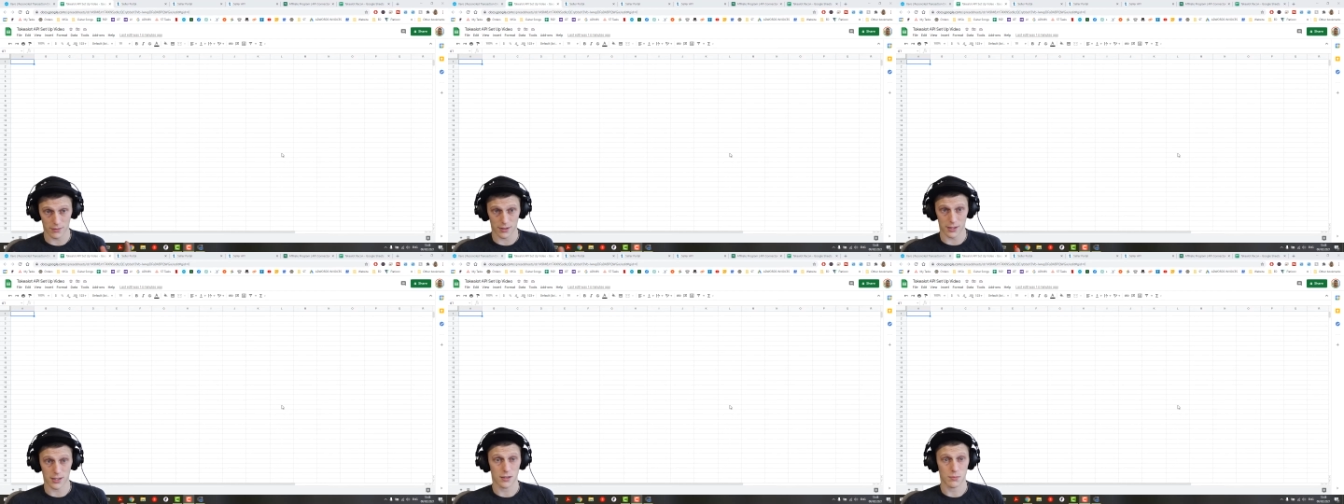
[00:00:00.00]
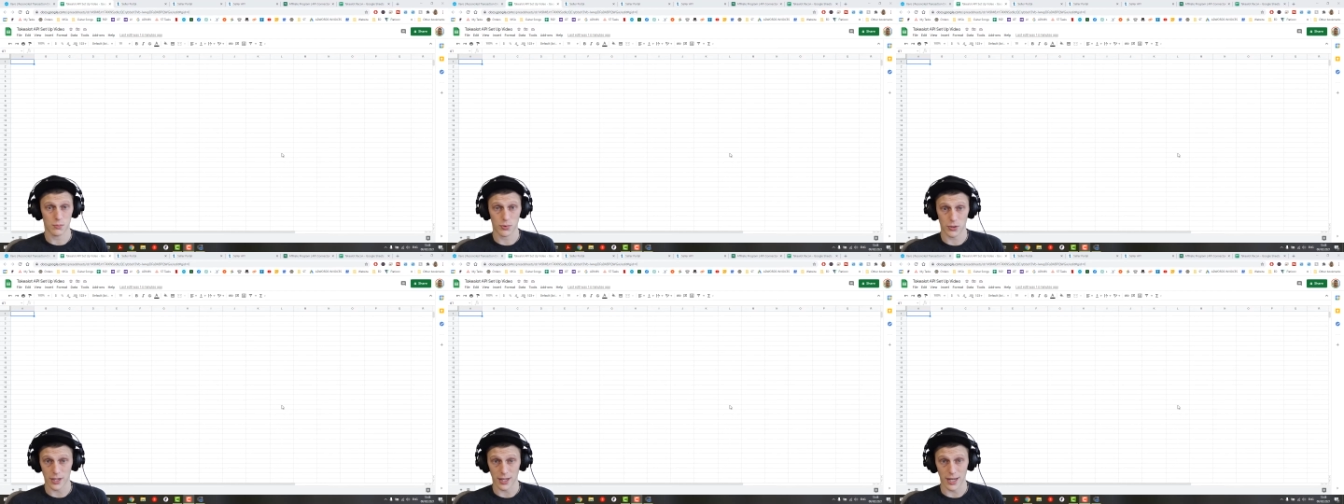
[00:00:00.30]
is
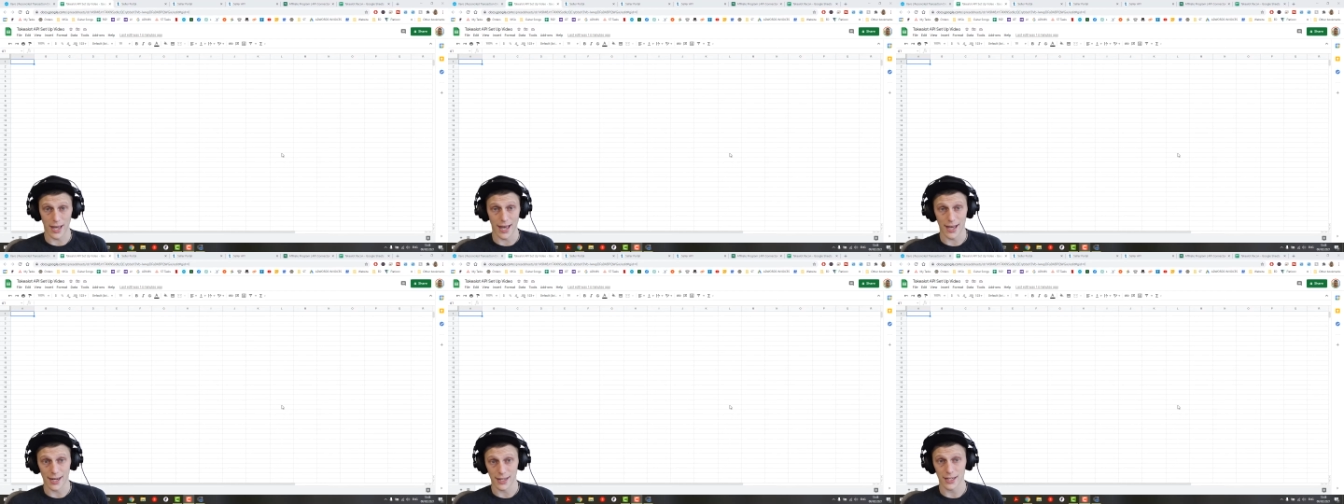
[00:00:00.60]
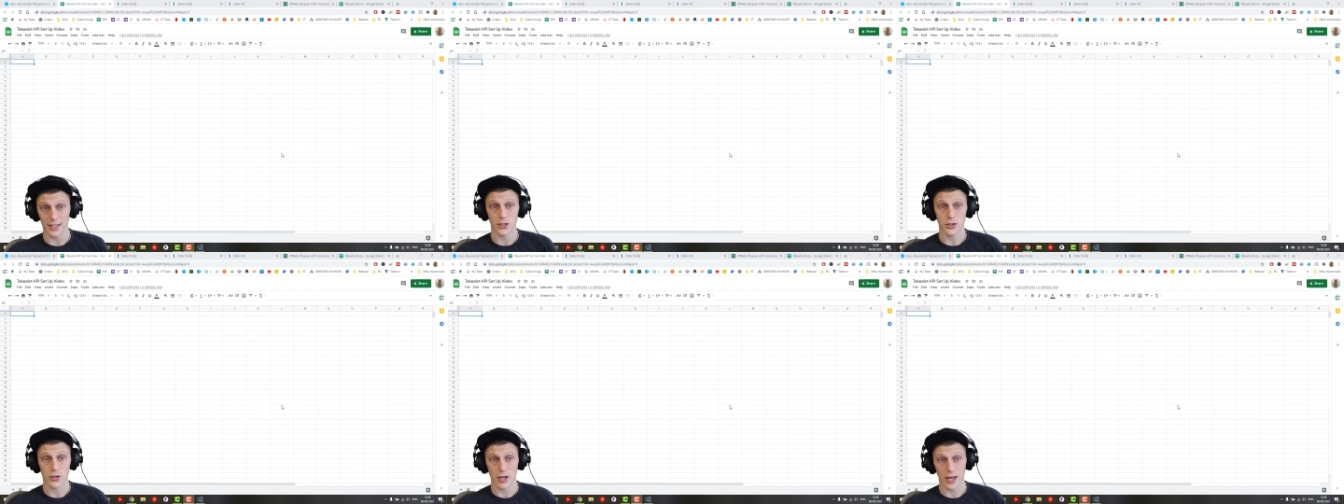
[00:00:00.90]
pretty
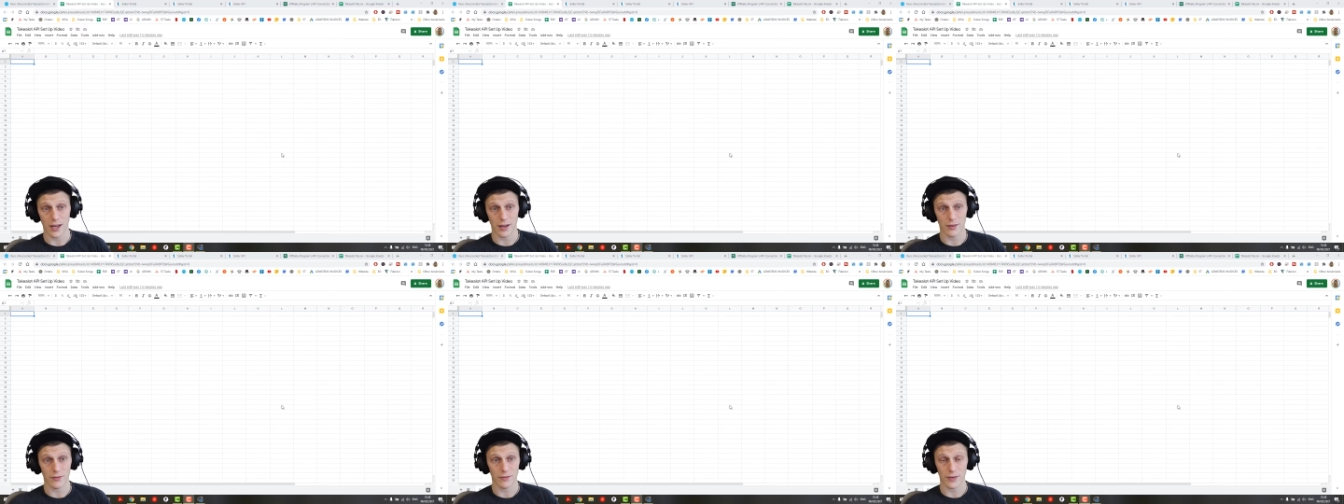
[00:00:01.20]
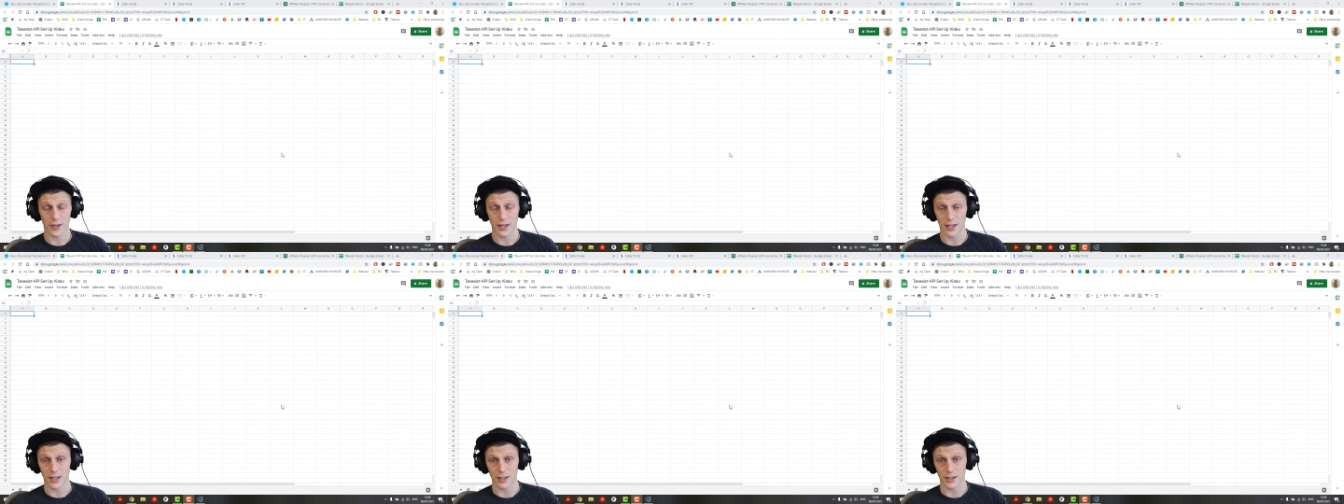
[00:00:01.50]
handy to
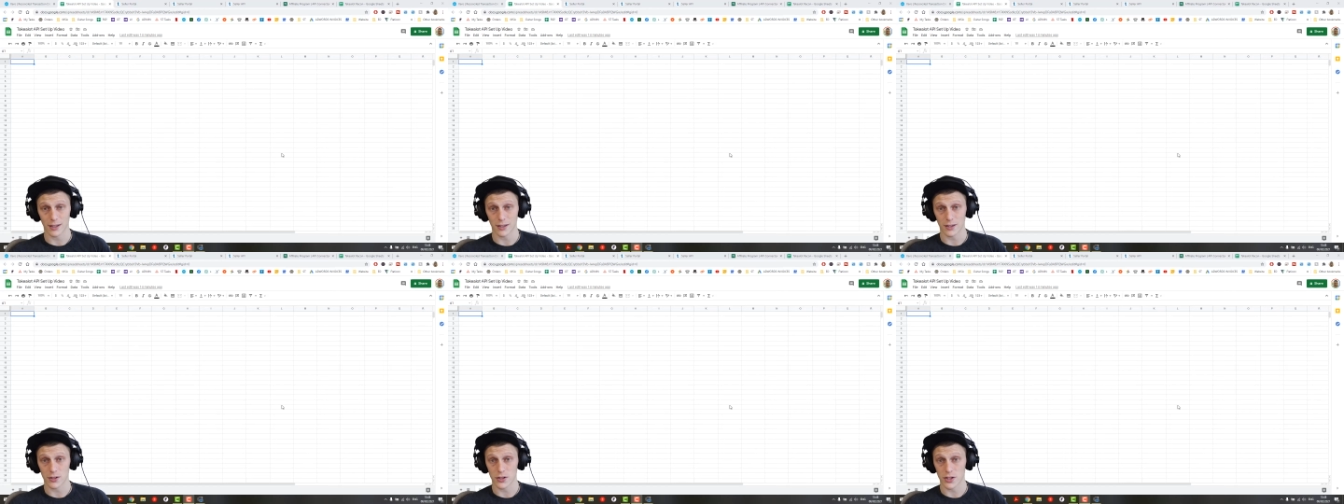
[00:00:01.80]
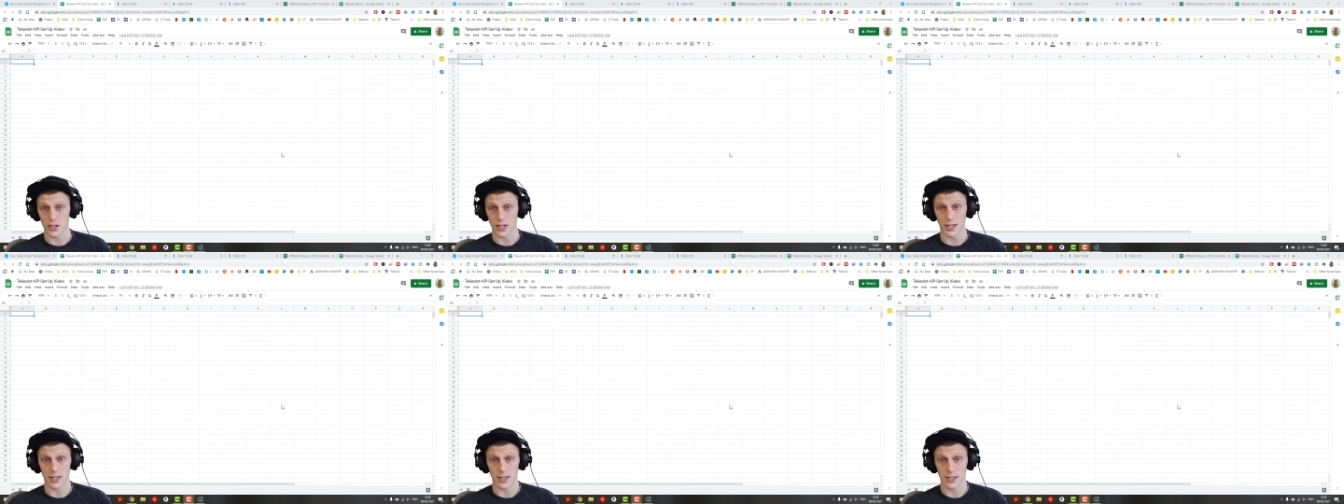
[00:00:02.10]
have in
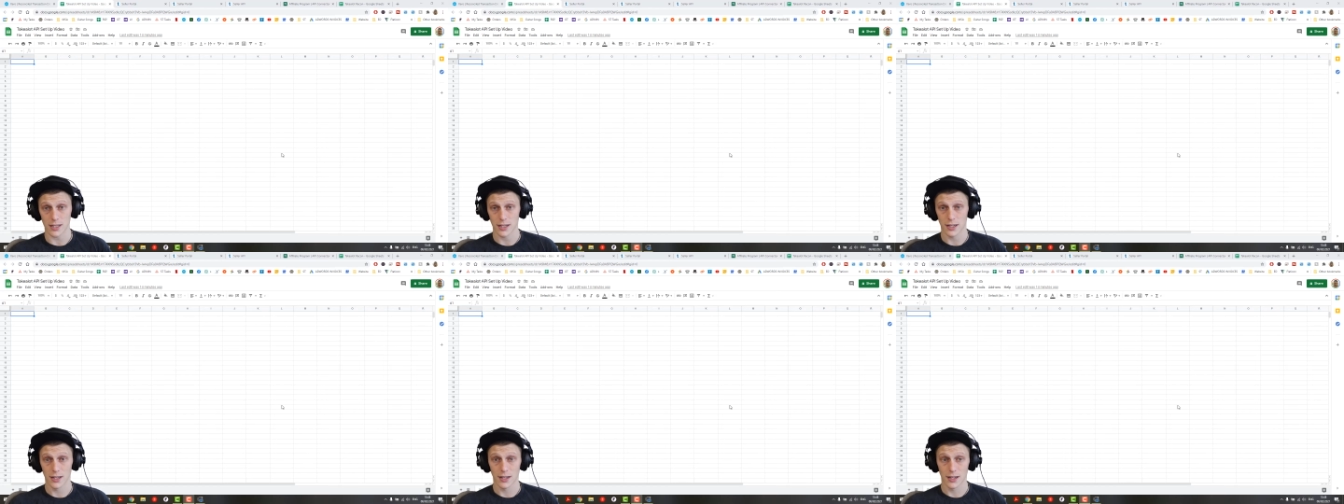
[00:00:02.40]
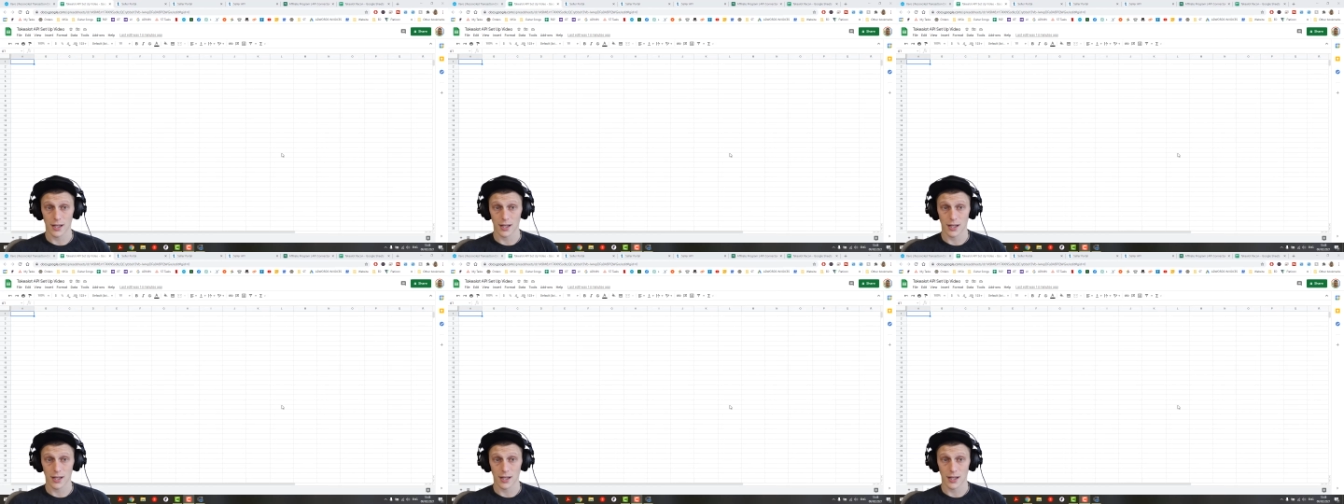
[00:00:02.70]
Sheets,